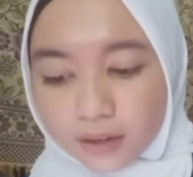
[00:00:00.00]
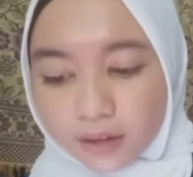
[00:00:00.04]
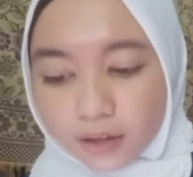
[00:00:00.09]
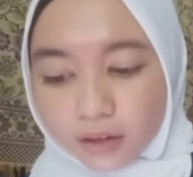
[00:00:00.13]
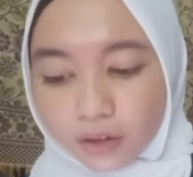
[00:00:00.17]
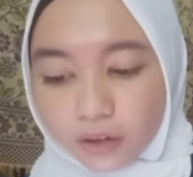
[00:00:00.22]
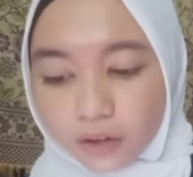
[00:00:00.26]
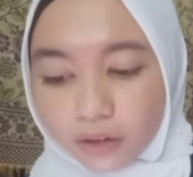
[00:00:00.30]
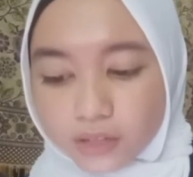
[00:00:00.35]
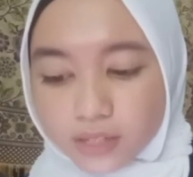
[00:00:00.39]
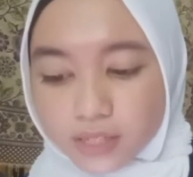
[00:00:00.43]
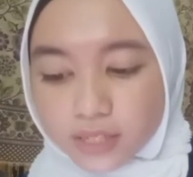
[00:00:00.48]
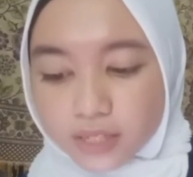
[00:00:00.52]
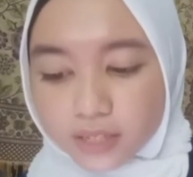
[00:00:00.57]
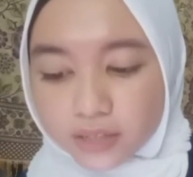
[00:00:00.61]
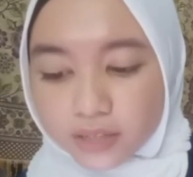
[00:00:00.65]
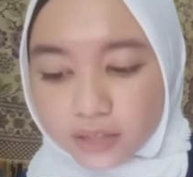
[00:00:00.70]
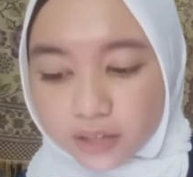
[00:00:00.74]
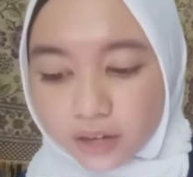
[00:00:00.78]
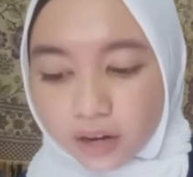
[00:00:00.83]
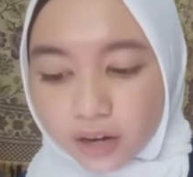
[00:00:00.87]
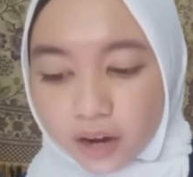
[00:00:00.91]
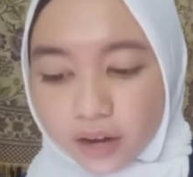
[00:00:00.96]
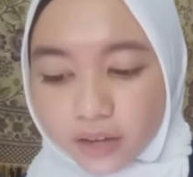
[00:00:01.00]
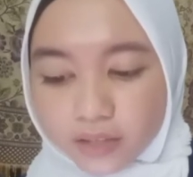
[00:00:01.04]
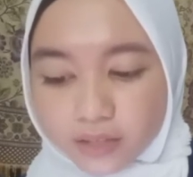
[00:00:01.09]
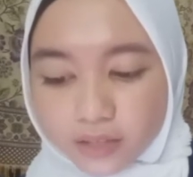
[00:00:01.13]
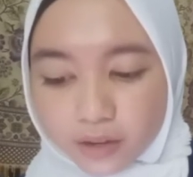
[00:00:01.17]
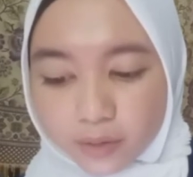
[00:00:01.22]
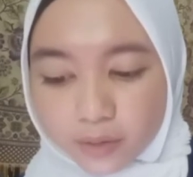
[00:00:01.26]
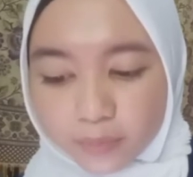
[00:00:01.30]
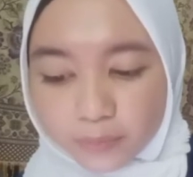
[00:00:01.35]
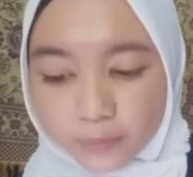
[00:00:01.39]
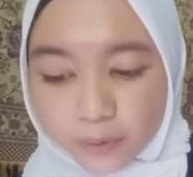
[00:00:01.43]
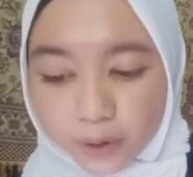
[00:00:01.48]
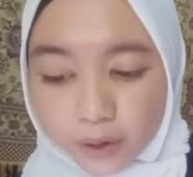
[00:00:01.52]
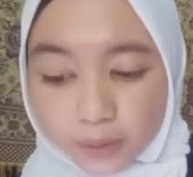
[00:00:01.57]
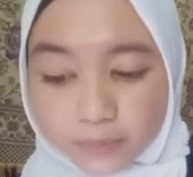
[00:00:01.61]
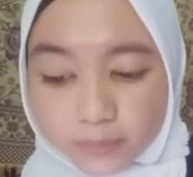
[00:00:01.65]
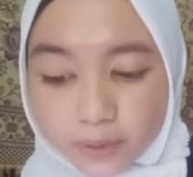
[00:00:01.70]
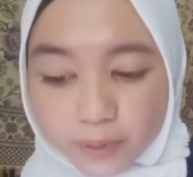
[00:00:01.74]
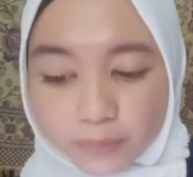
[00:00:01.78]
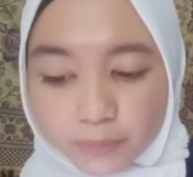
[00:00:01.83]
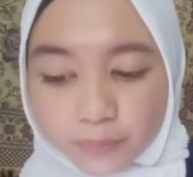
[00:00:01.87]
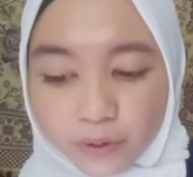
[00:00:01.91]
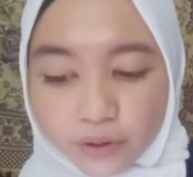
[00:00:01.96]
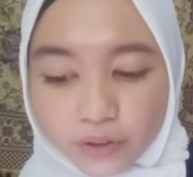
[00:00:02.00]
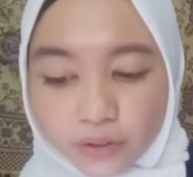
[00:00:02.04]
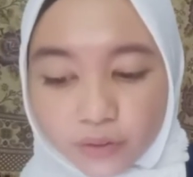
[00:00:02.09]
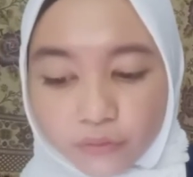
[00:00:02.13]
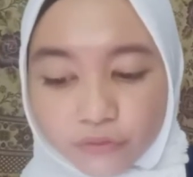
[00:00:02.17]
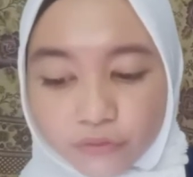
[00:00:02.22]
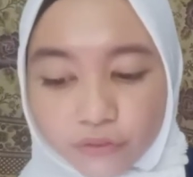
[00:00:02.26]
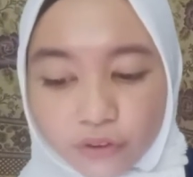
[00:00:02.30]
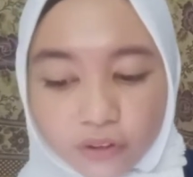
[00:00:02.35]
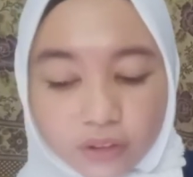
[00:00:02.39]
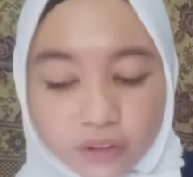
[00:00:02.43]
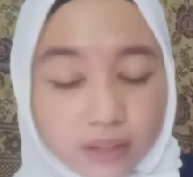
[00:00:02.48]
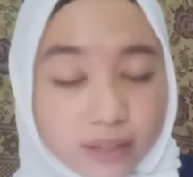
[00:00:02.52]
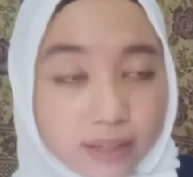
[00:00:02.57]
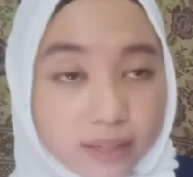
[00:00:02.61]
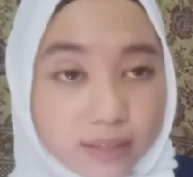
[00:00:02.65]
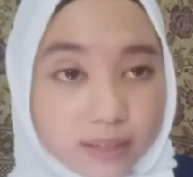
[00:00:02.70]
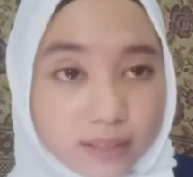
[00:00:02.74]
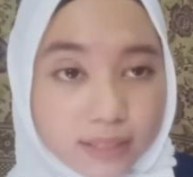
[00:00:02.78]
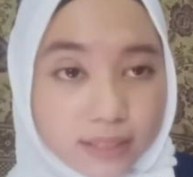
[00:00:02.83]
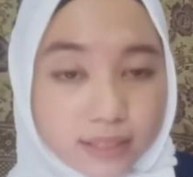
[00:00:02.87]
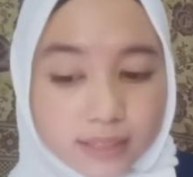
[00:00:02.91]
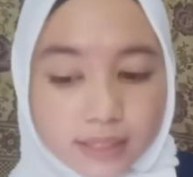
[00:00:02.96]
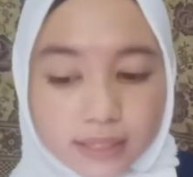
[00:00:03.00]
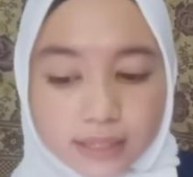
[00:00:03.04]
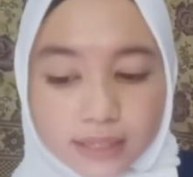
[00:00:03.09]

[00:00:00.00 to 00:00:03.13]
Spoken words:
considered as a problem point for learning